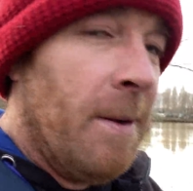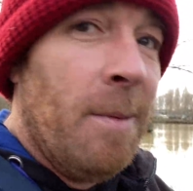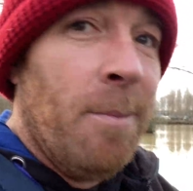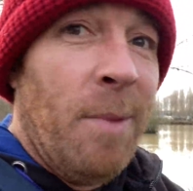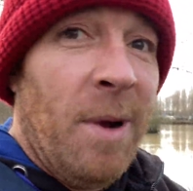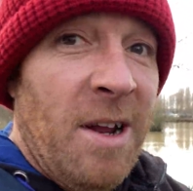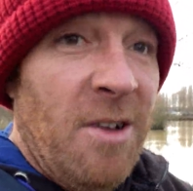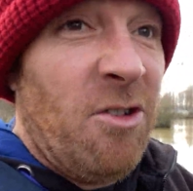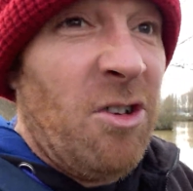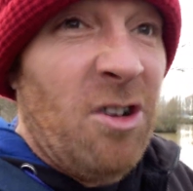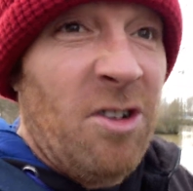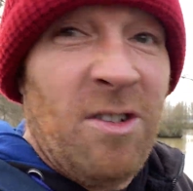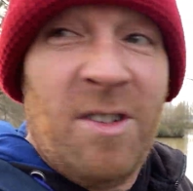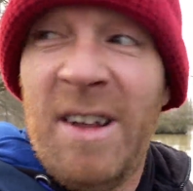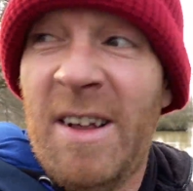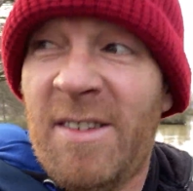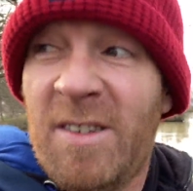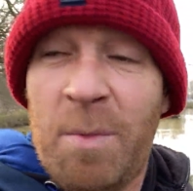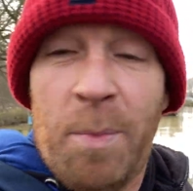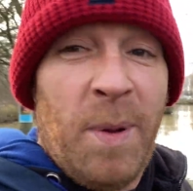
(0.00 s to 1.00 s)
but it just
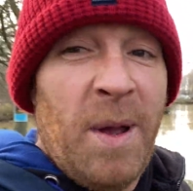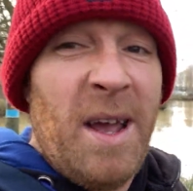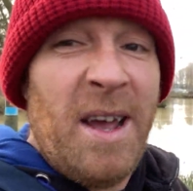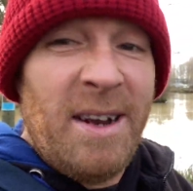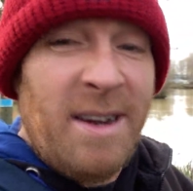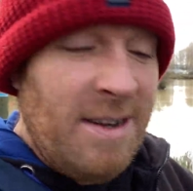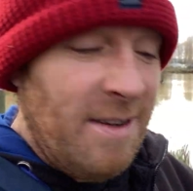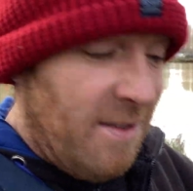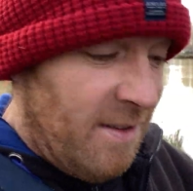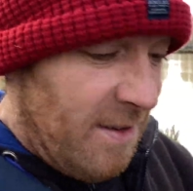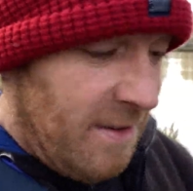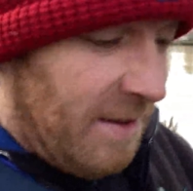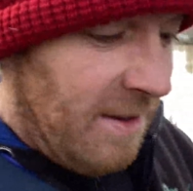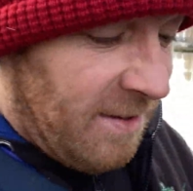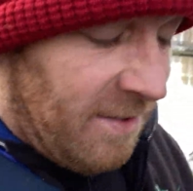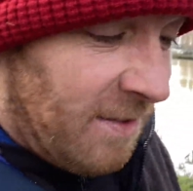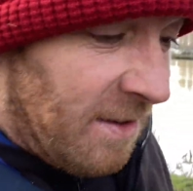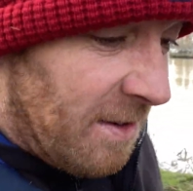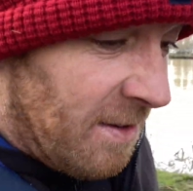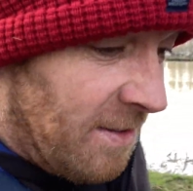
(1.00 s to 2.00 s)
disappeared into the
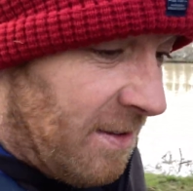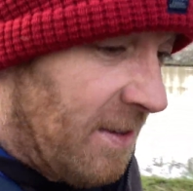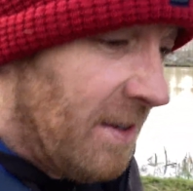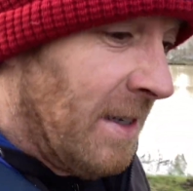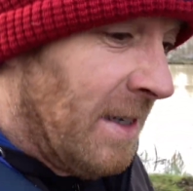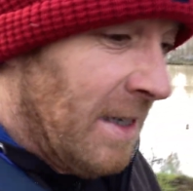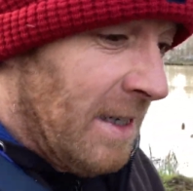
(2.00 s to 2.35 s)
distance.